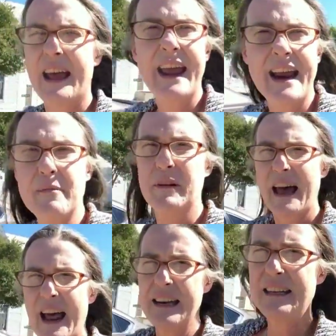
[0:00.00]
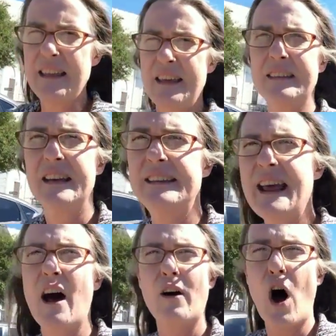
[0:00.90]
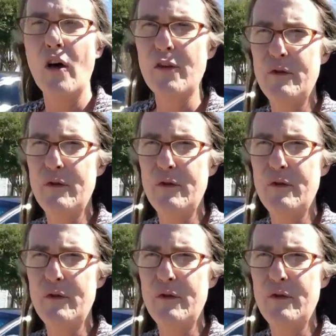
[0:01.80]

and I'm glad I did this because now all the